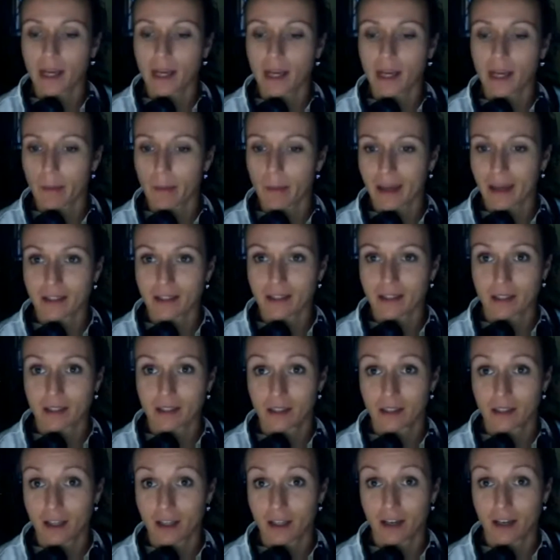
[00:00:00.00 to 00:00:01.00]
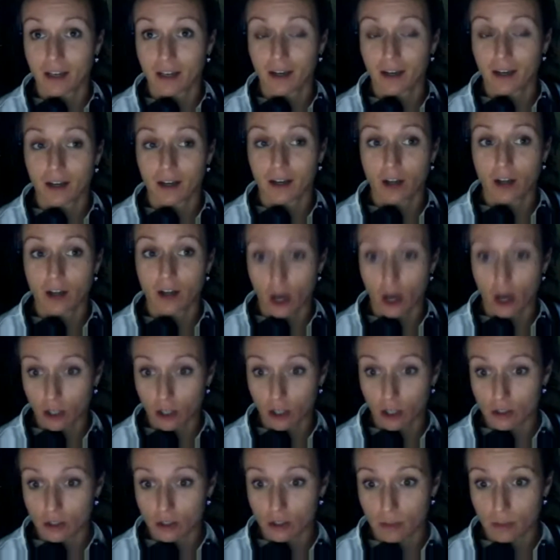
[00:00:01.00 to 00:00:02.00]
that's when I met
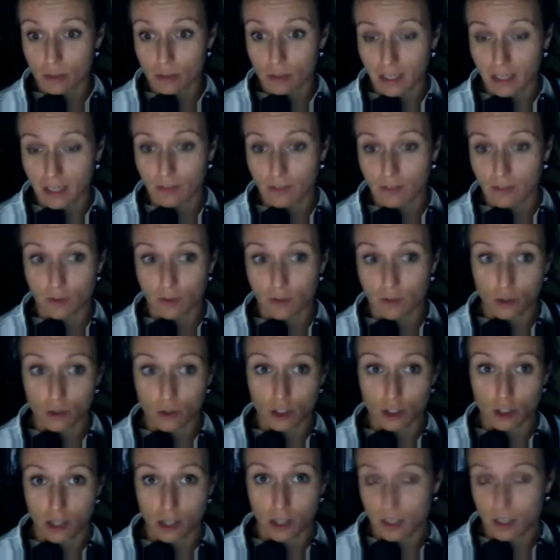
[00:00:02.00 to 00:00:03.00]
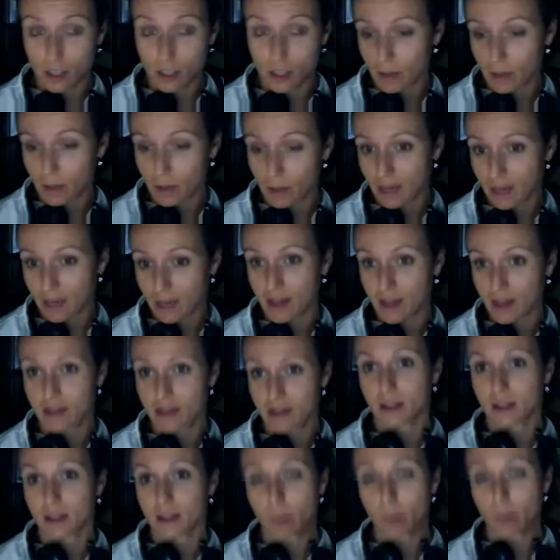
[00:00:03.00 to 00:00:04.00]
Carlos, my future husband
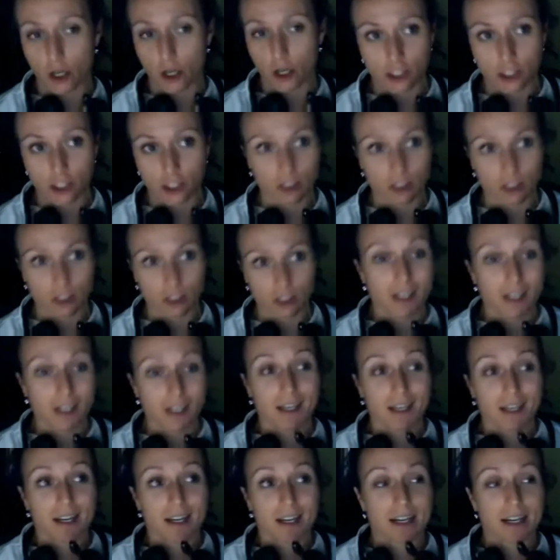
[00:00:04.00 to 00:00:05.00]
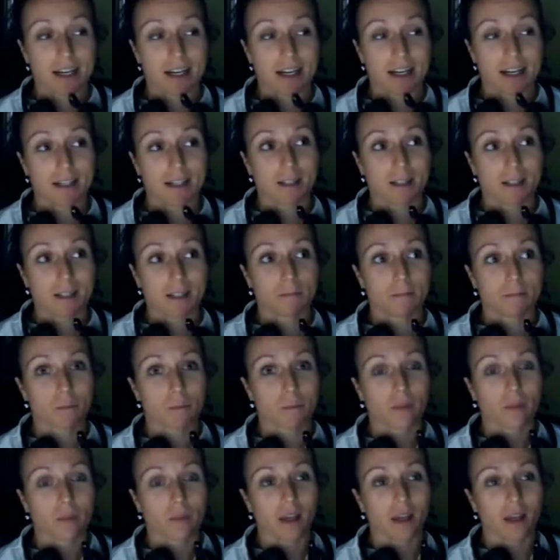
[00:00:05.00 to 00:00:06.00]
back then and partner,
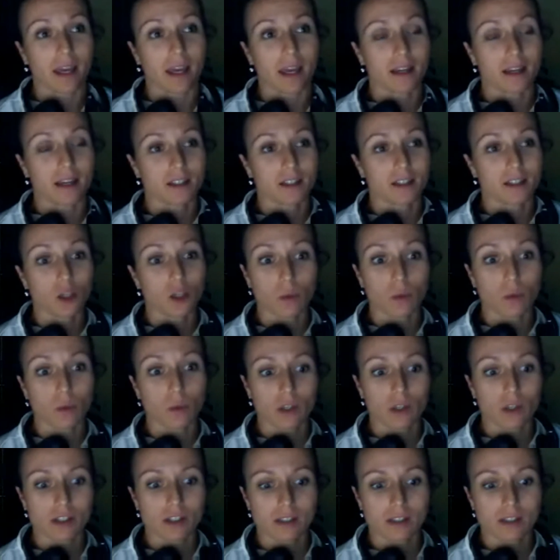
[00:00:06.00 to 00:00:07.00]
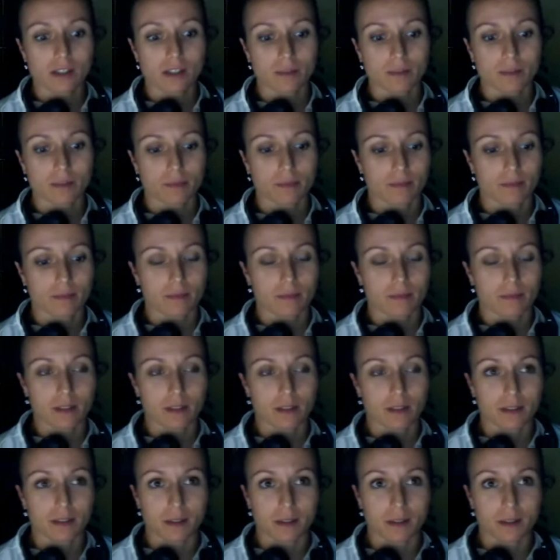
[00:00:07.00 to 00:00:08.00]
and who was
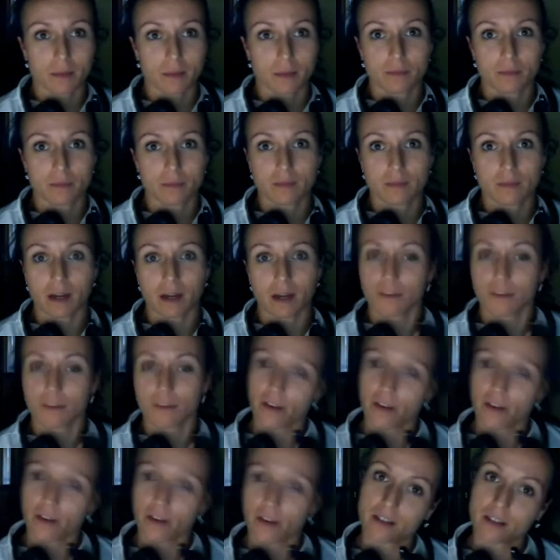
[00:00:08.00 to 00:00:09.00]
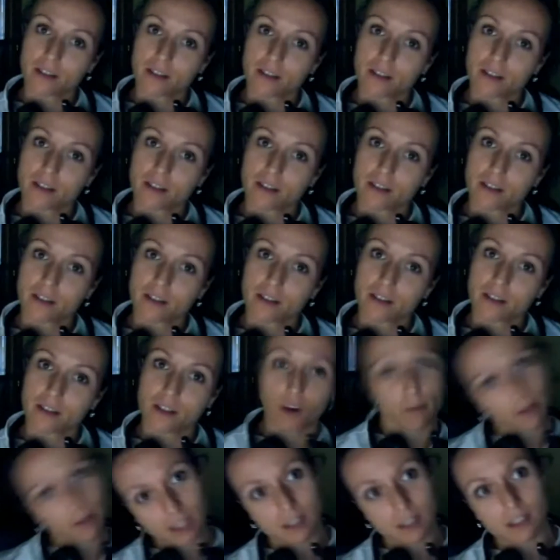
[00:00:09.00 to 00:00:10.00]
a friend
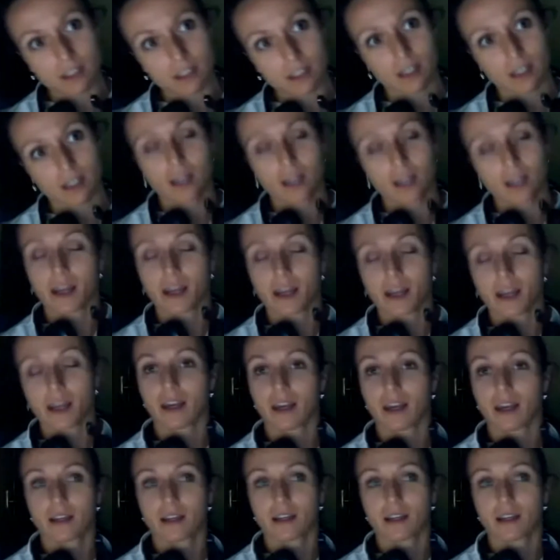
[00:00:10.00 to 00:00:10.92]
of my friend,